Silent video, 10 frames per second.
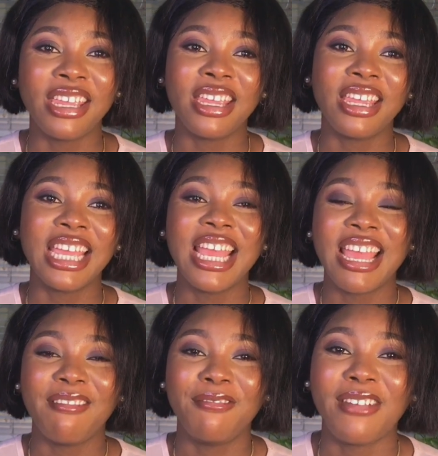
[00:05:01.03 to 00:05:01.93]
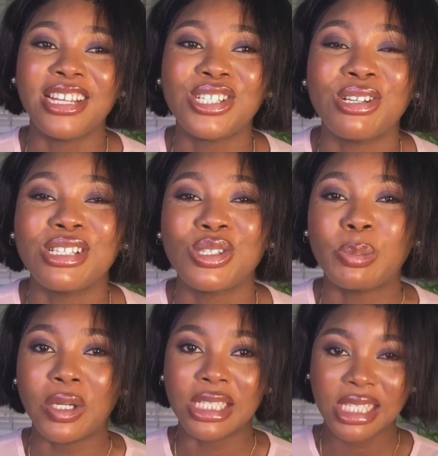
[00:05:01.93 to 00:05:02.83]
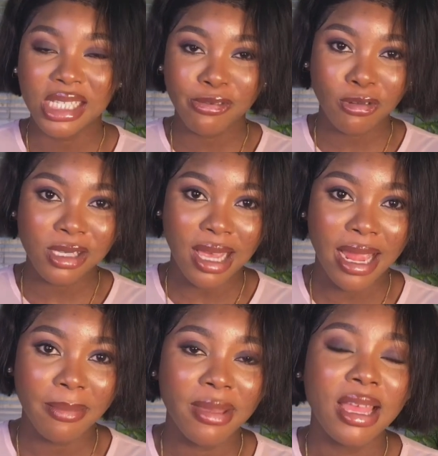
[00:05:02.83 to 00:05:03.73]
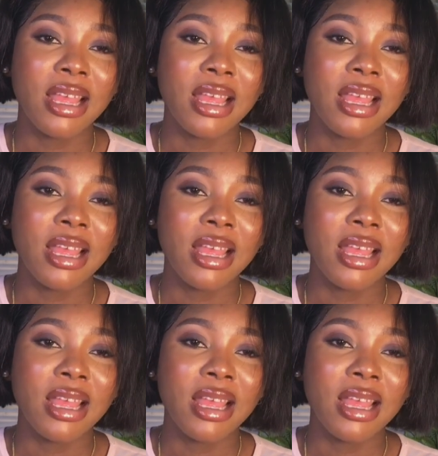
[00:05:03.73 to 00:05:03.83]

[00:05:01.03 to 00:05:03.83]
he ventured into politics full time.